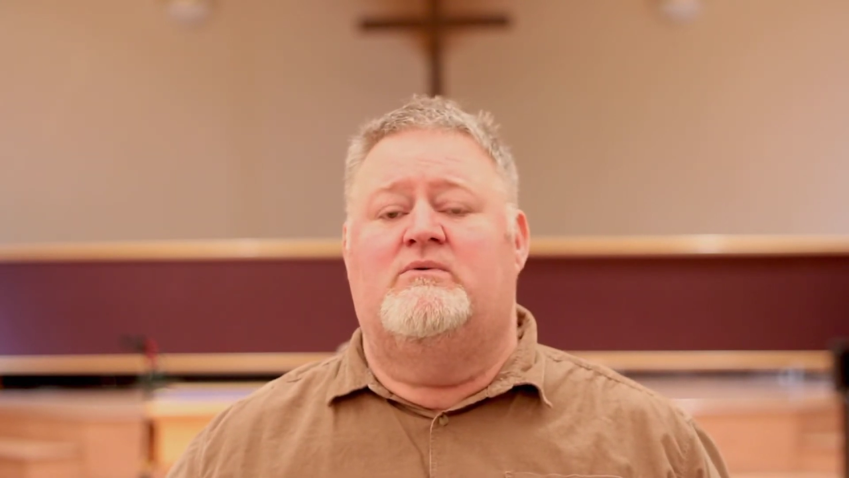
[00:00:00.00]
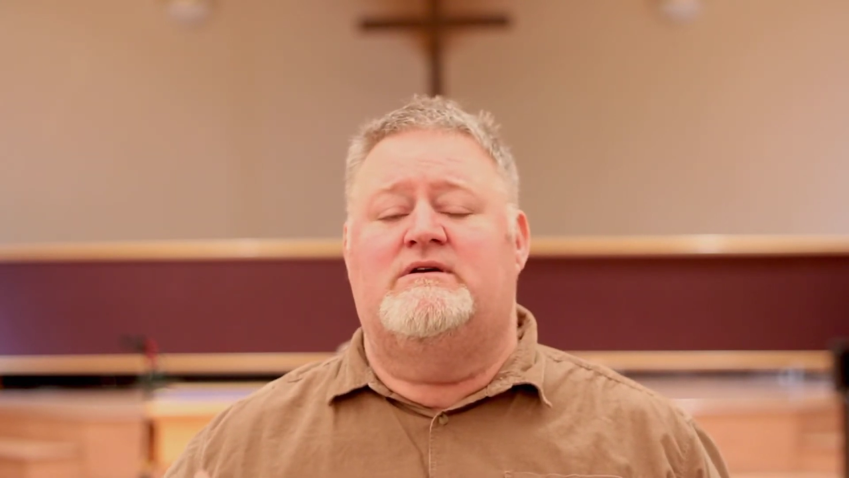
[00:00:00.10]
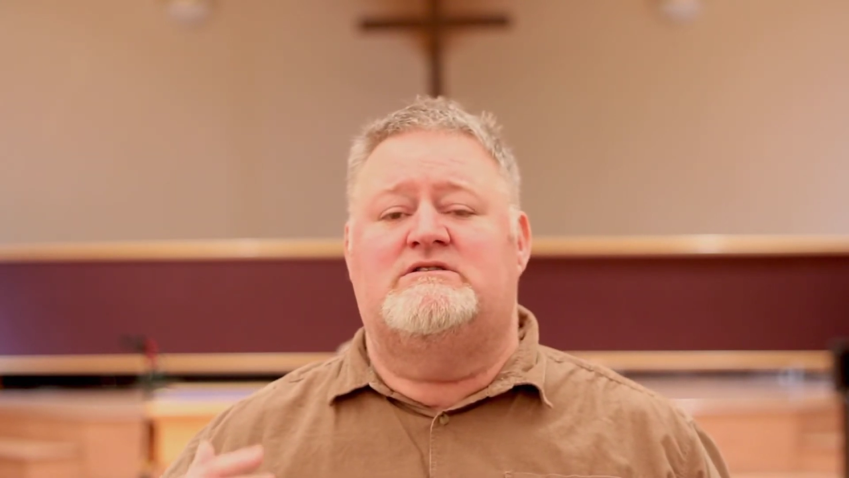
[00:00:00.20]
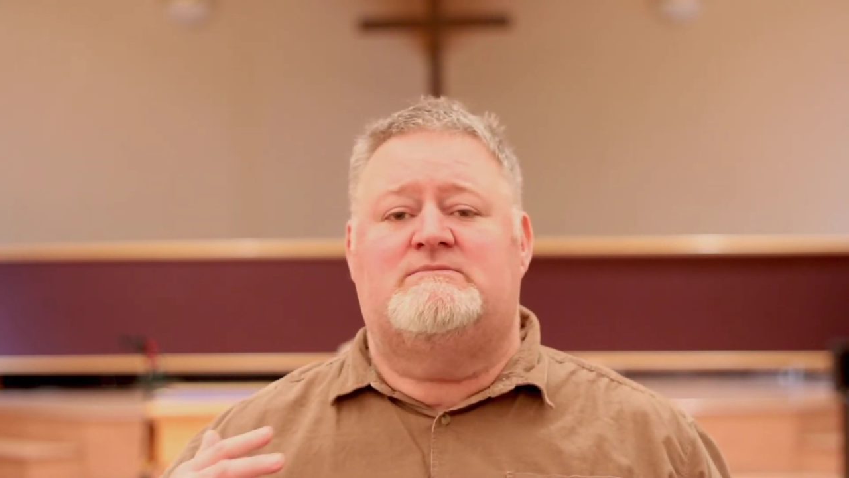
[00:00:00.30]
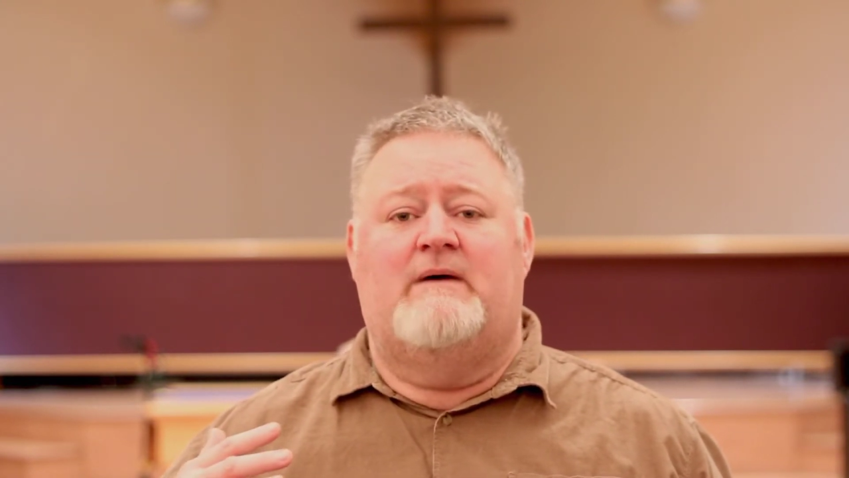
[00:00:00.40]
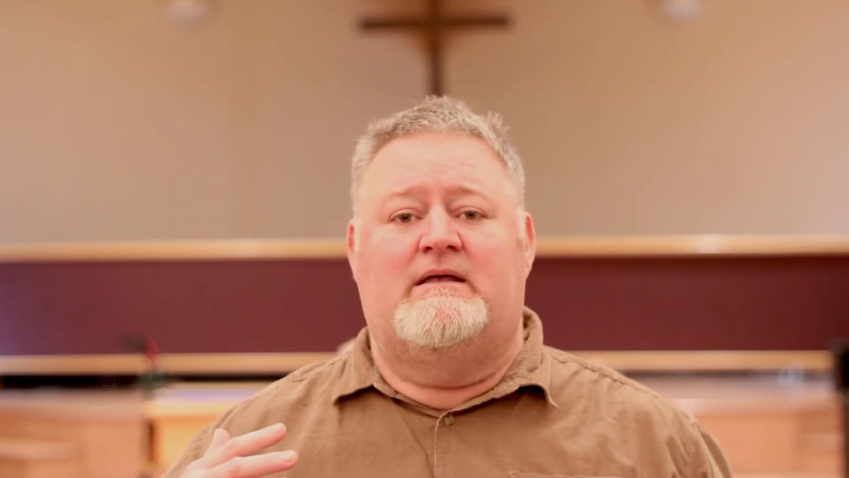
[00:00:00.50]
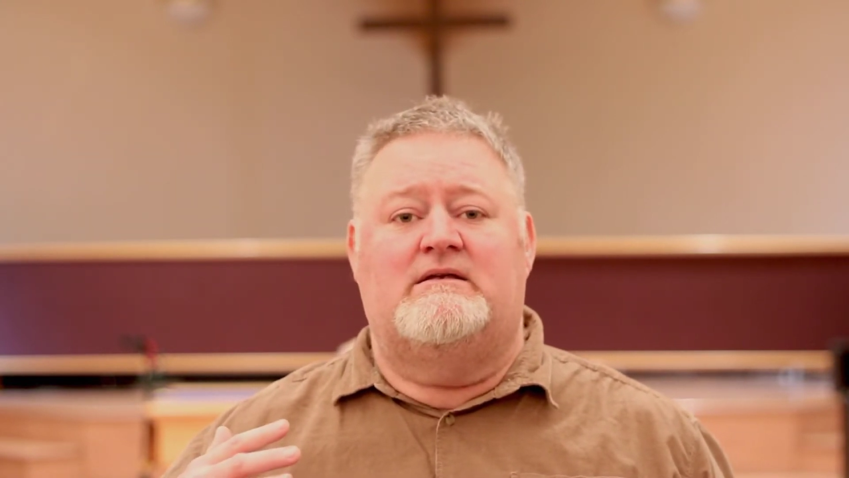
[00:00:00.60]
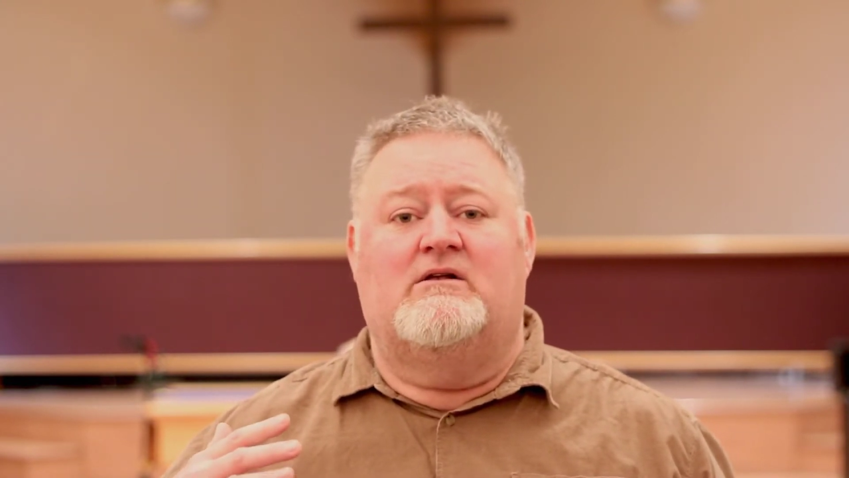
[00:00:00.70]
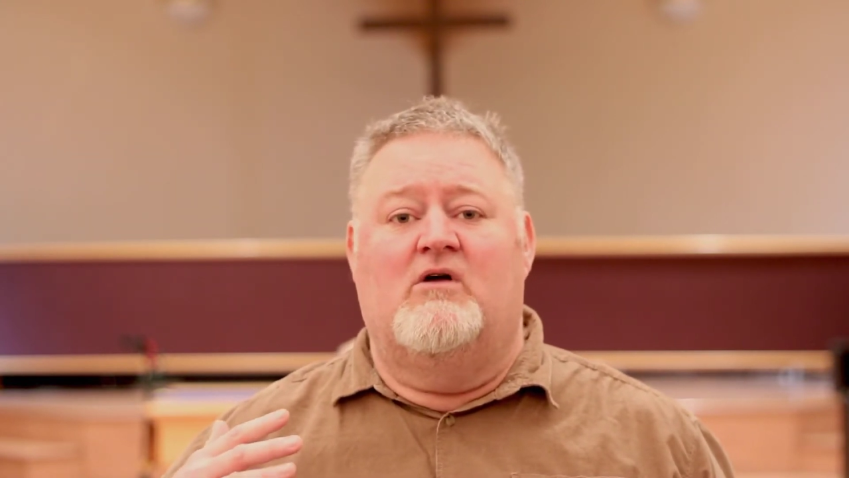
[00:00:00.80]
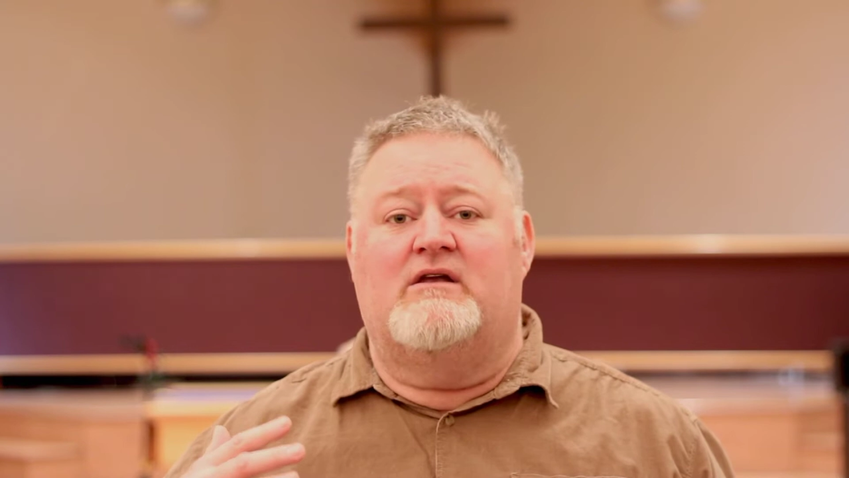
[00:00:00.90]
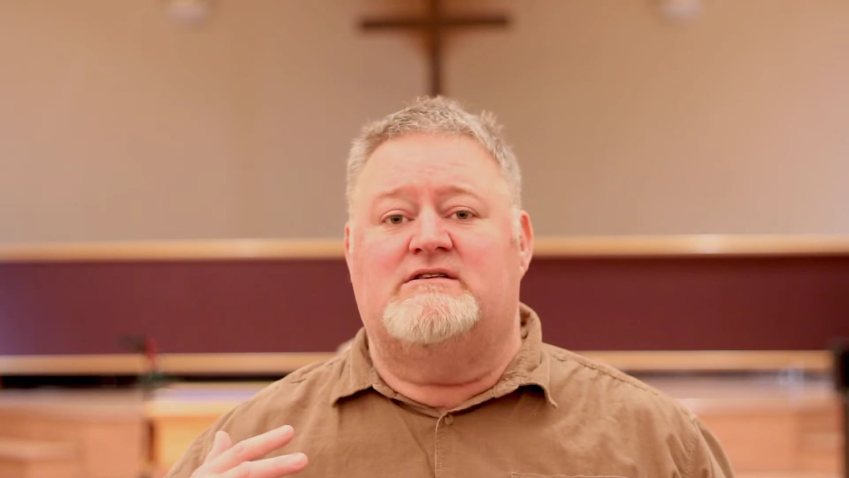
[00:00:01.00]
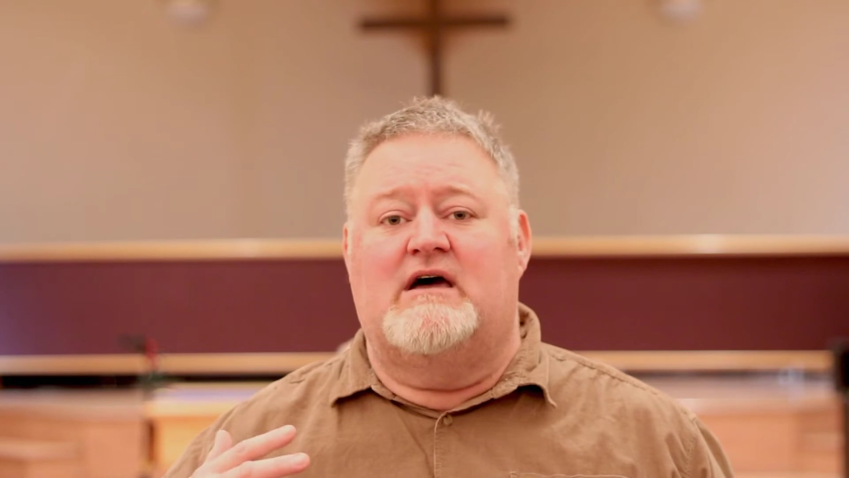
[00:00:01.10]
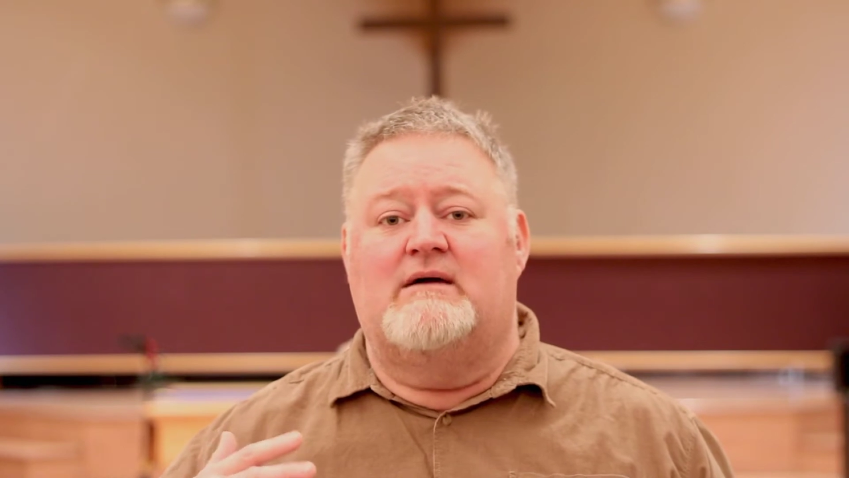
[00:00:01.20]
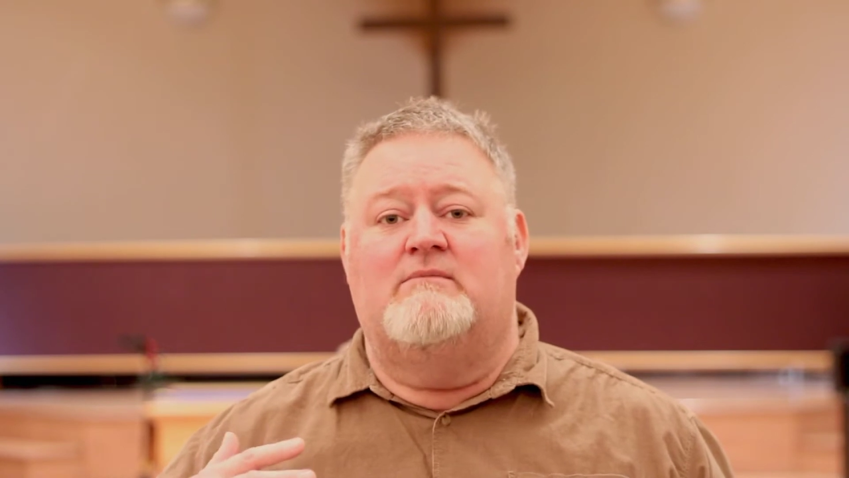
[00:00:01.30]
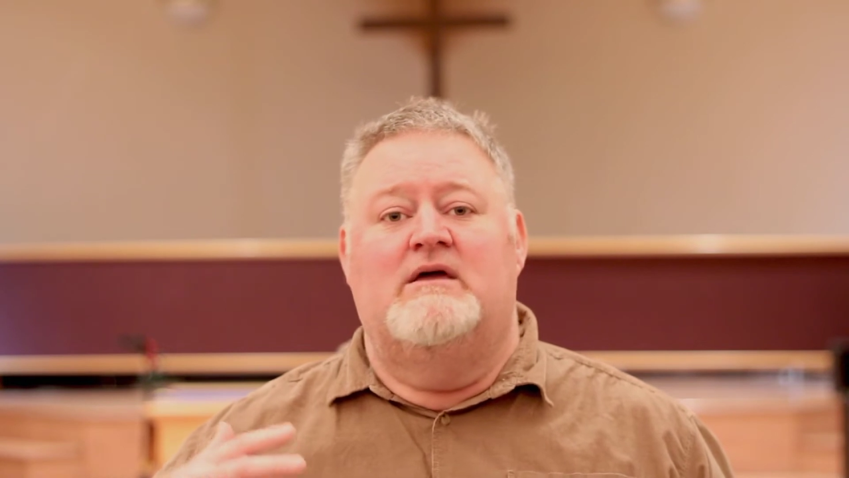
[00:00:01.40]
We spend a lot of
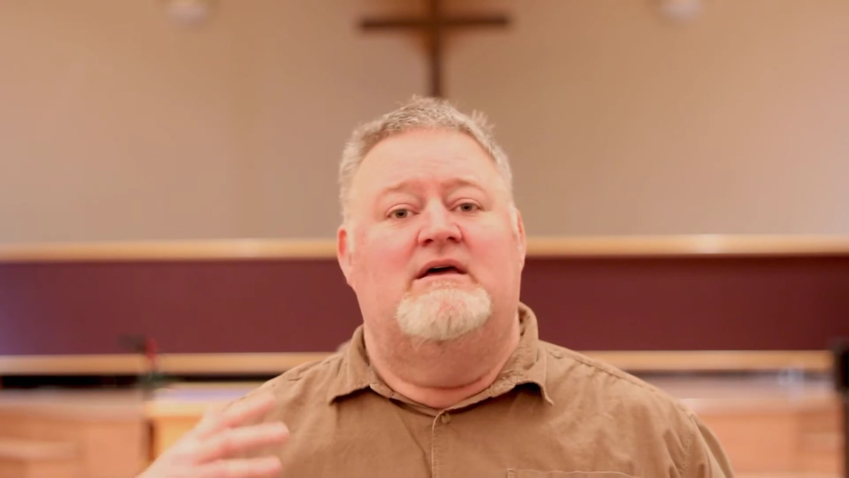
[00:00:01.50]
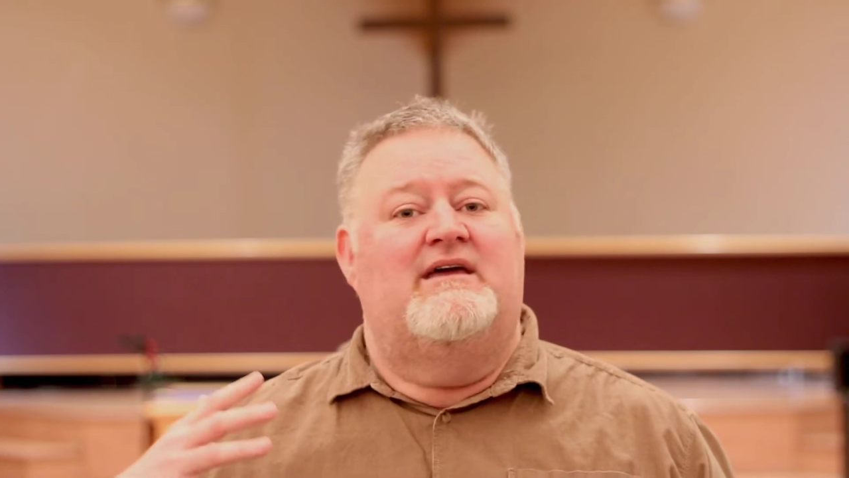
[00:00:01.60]
time